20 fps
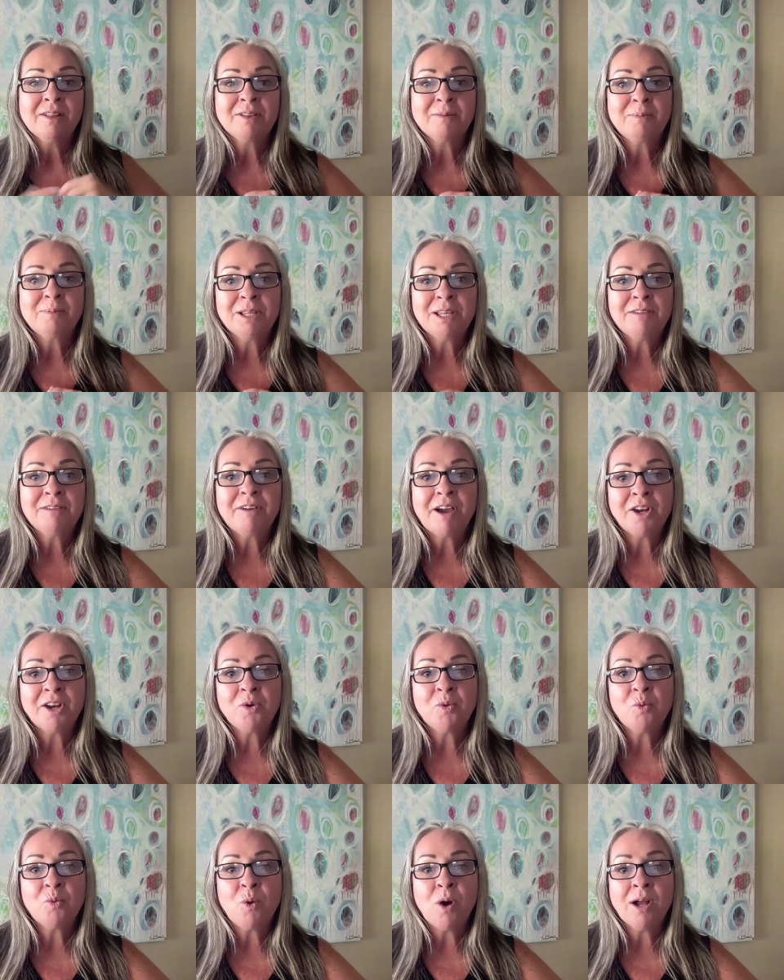The belief, I
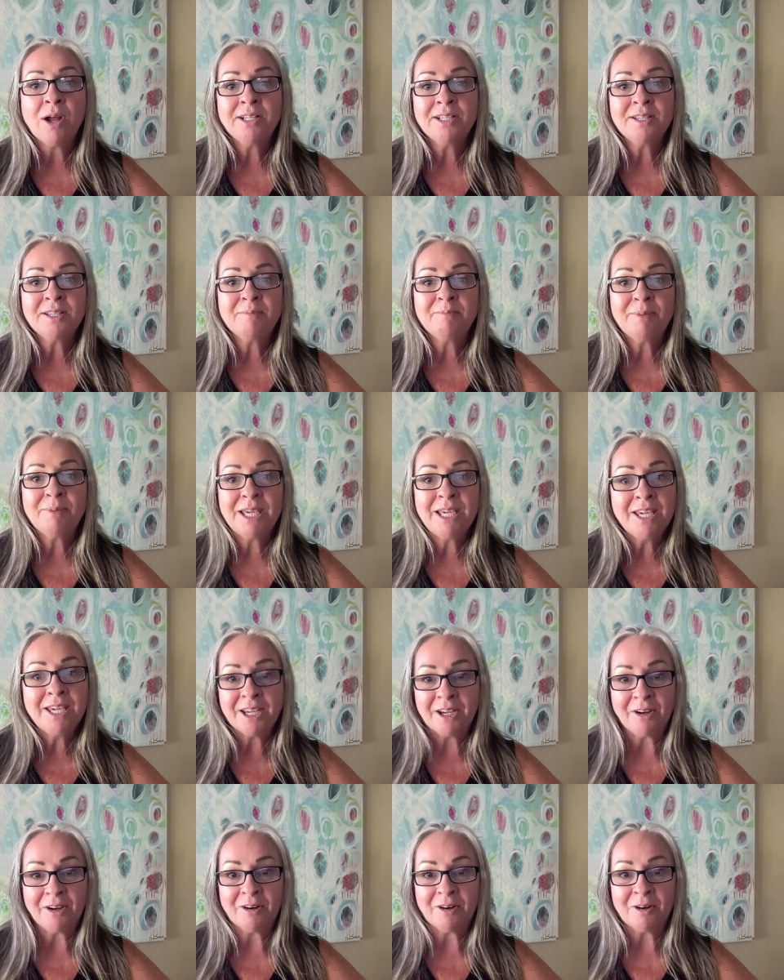don't want to be
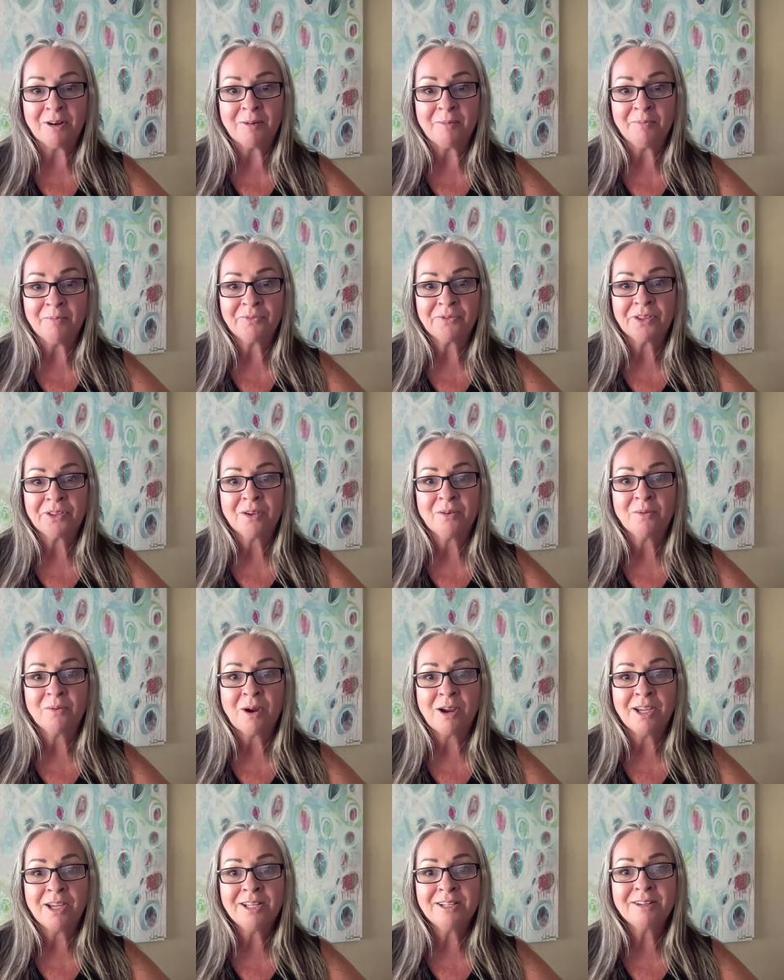here,
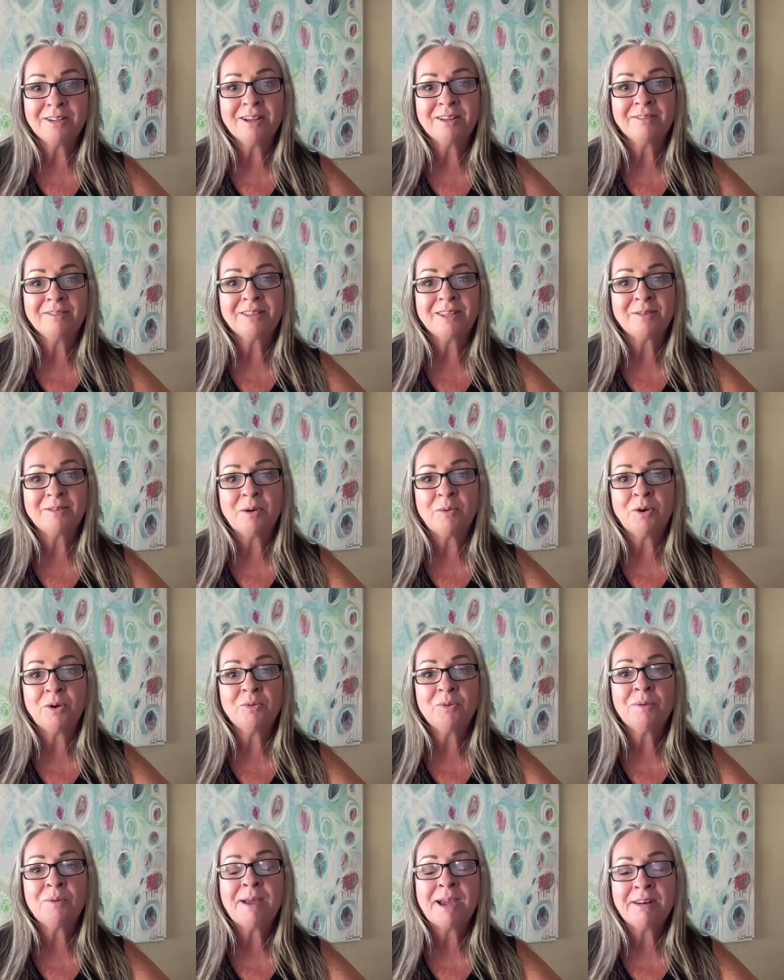right?
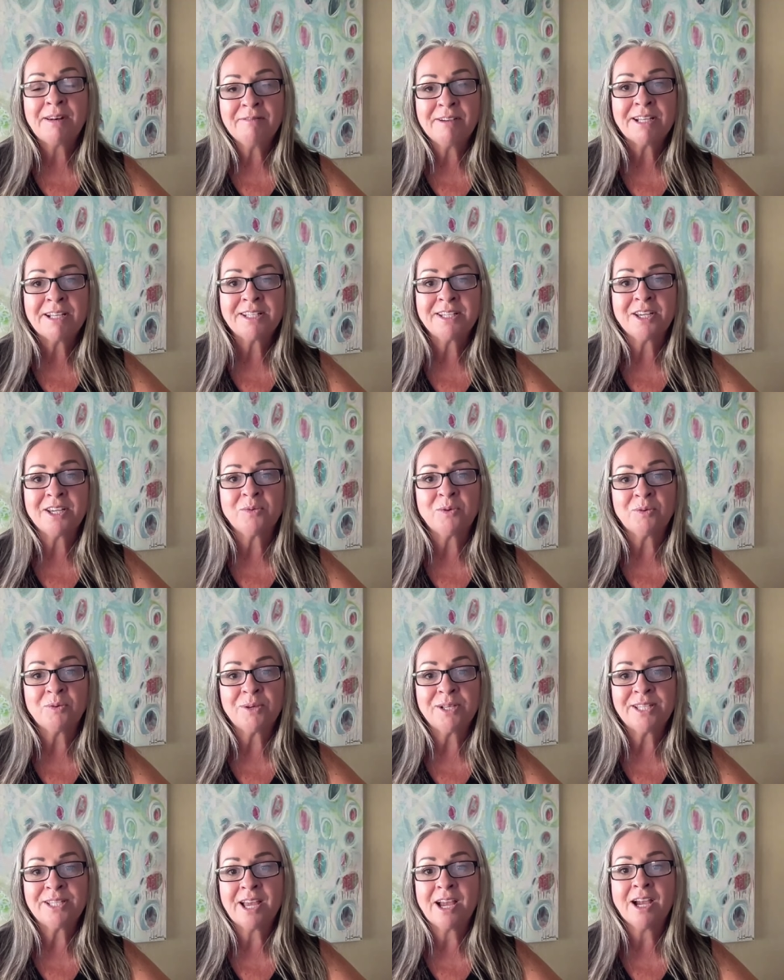what are we manifesting when
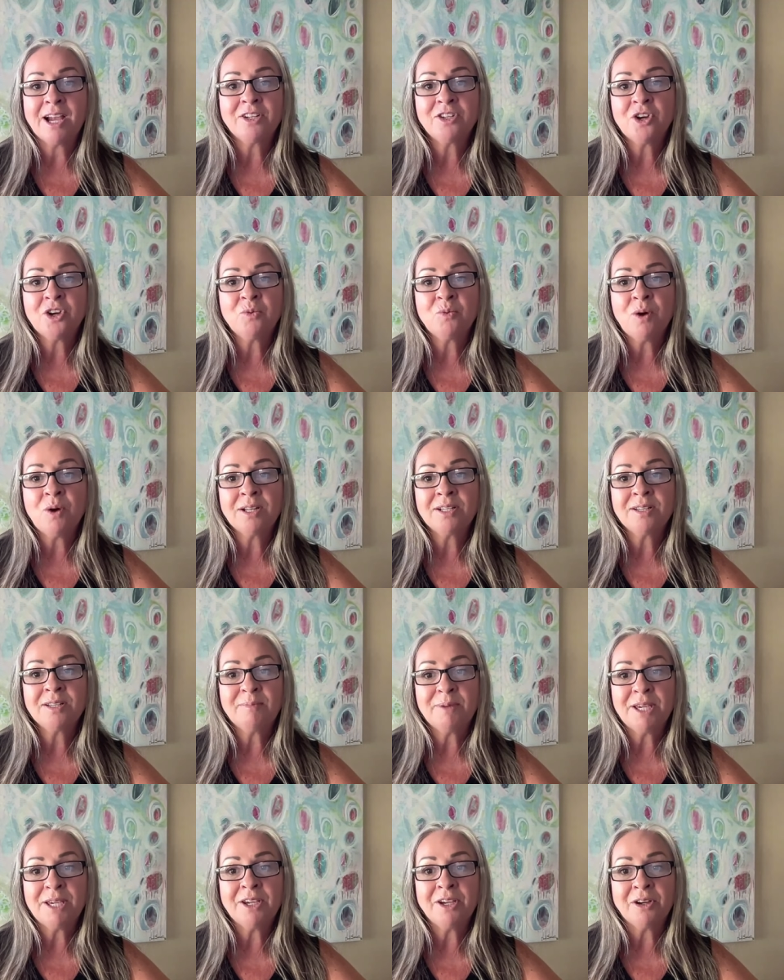we say i don't want
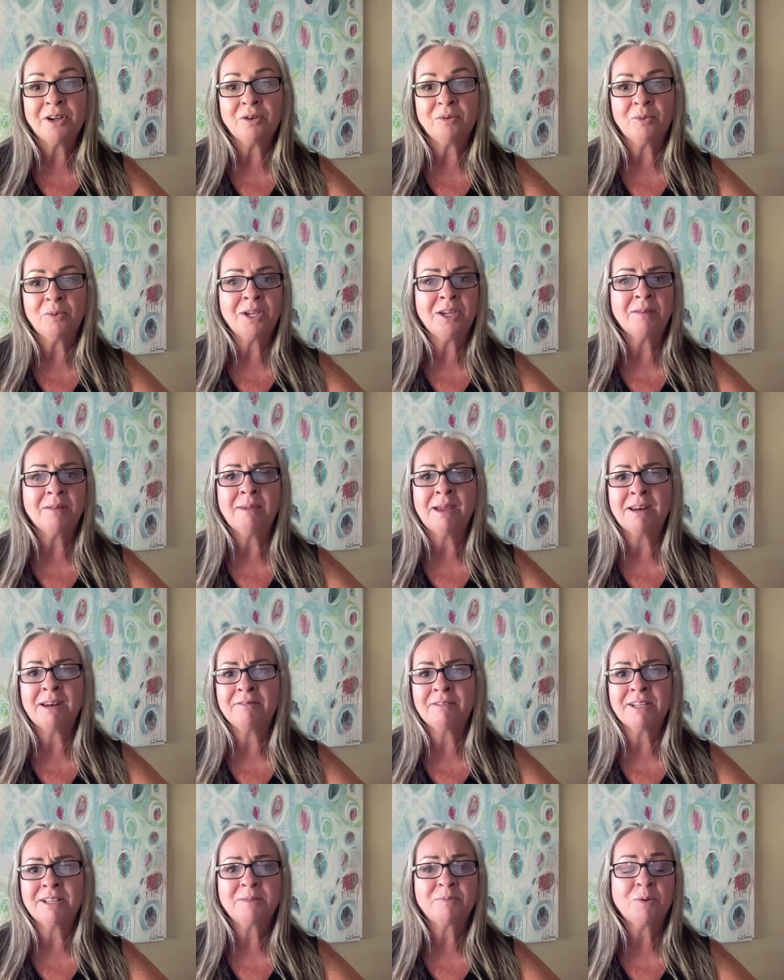to be here we can
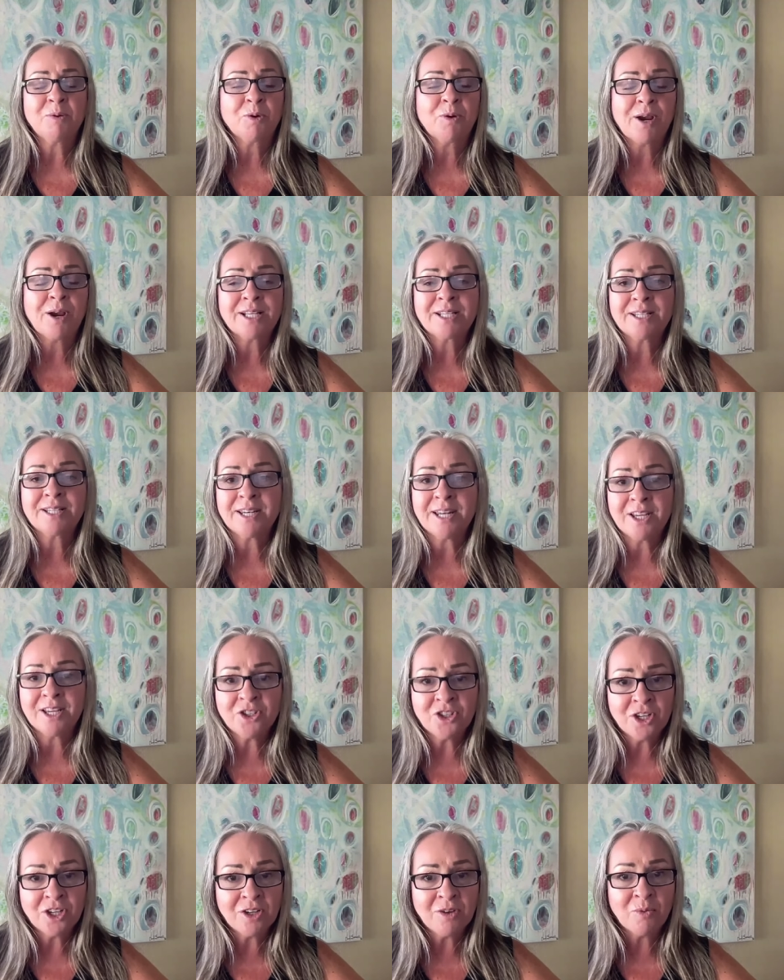manifest
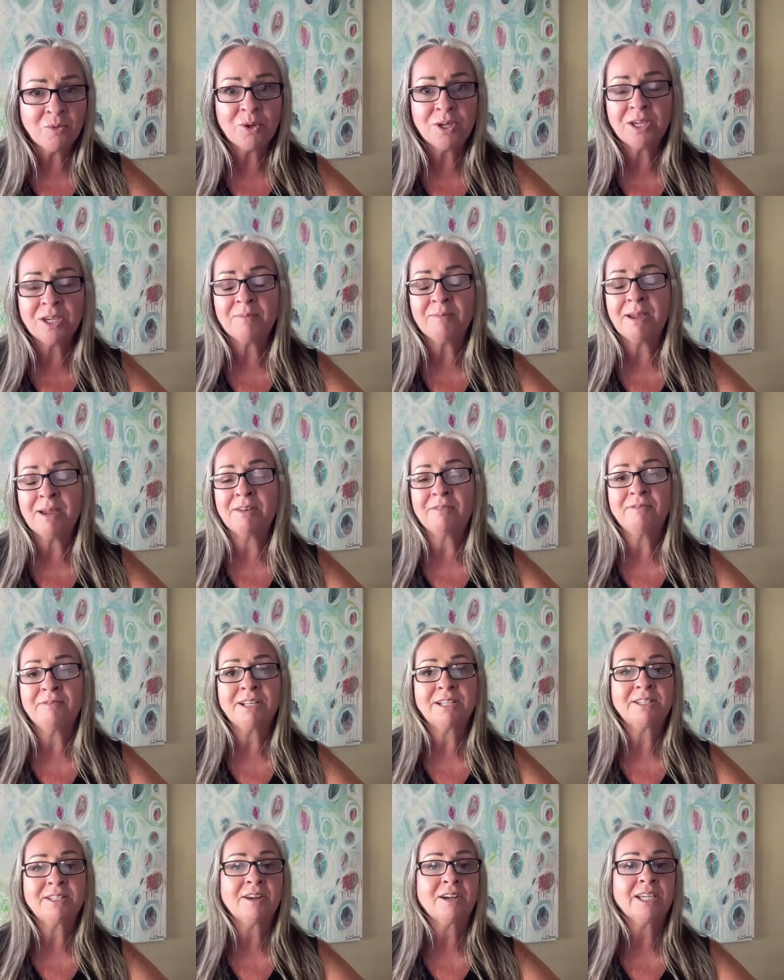procrastination we can
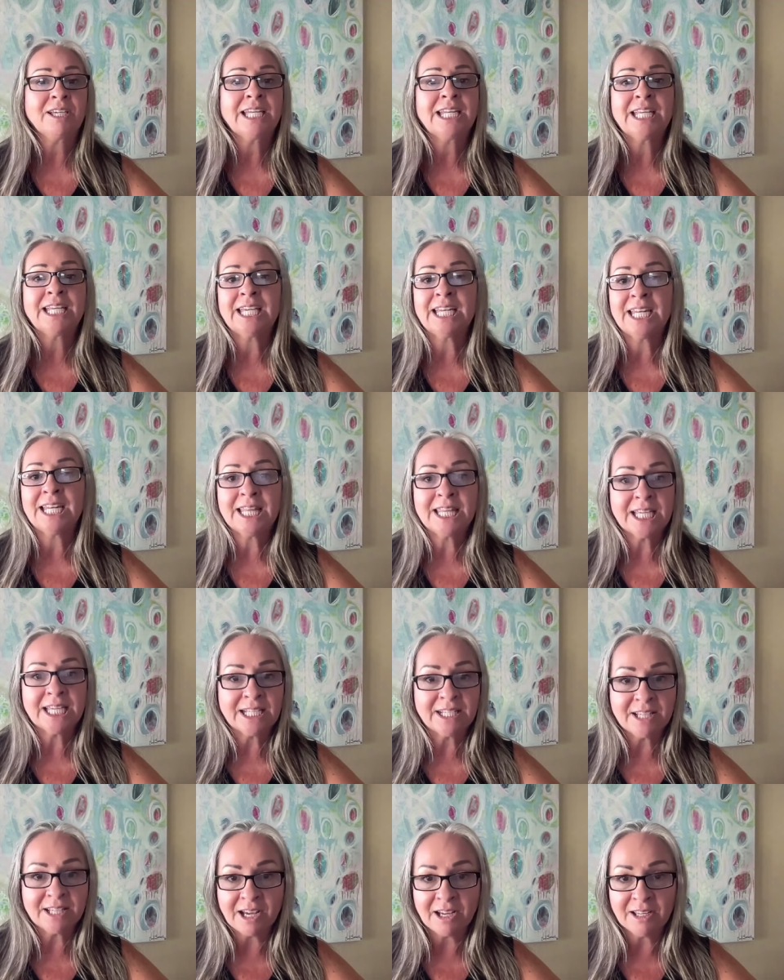manifest not getting
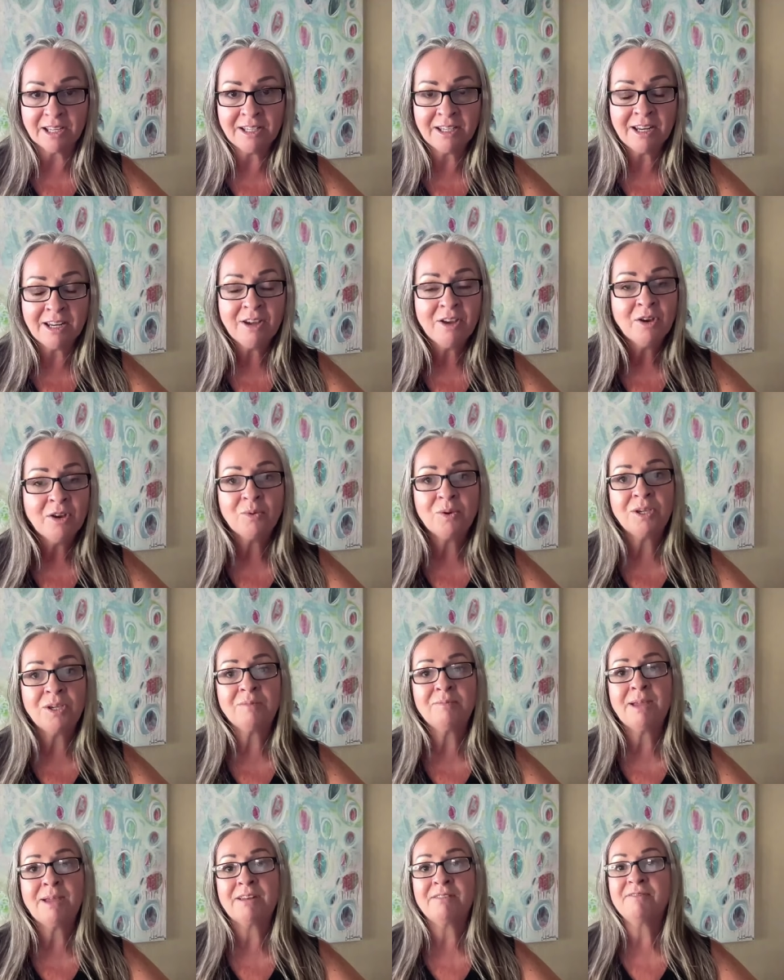anything done we
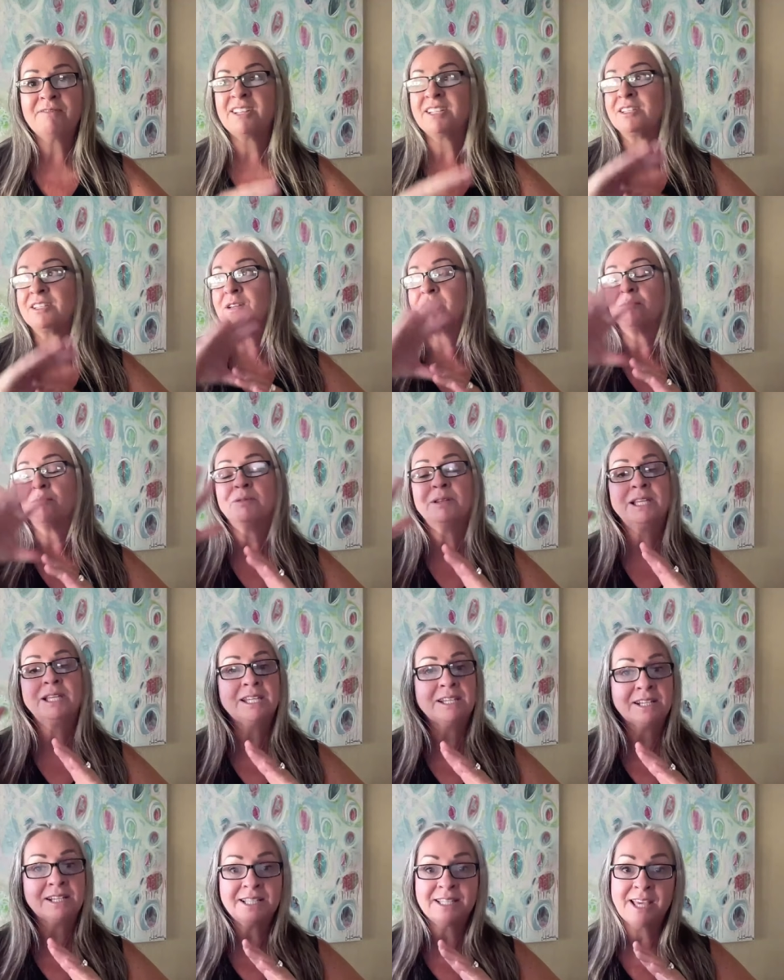can manifest
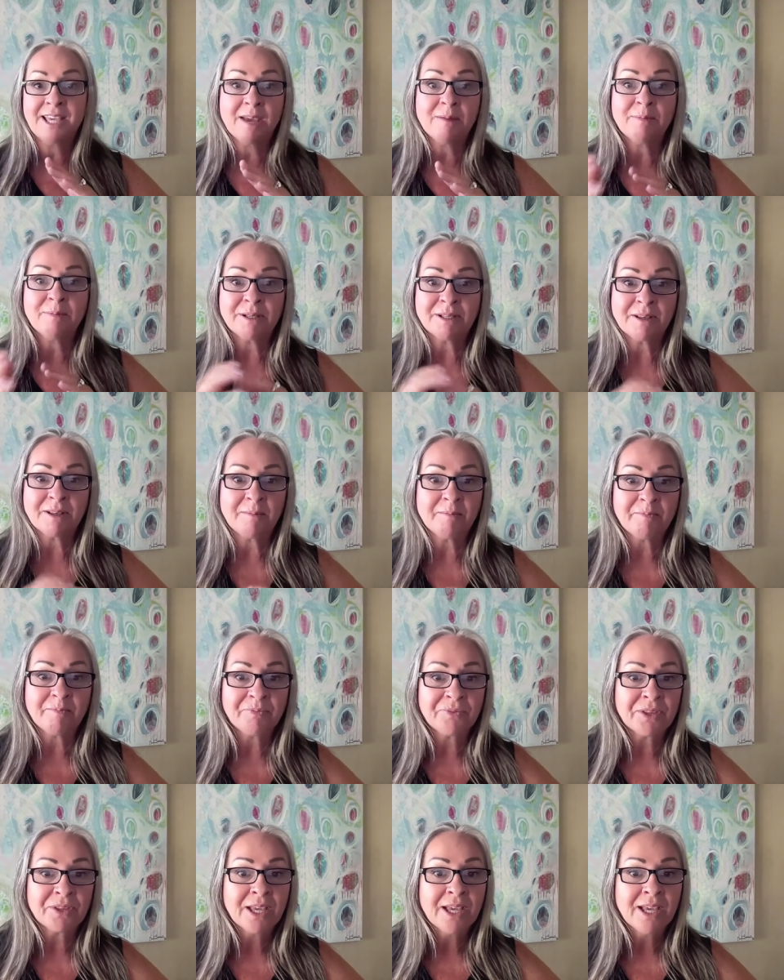complete escapism